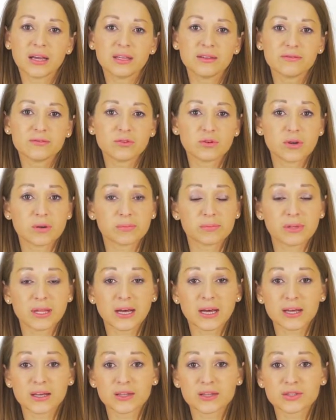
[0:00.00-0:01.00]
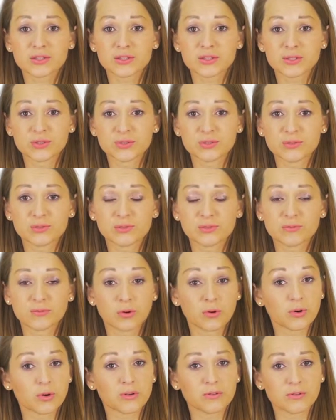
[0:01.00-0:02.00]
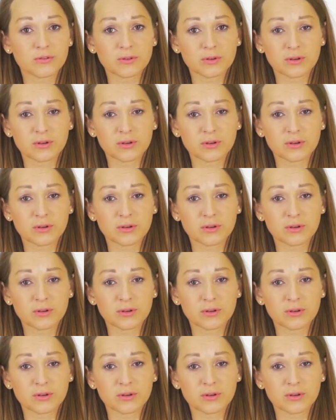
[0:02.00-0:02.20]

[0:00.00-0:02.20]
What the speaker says: if you're applying for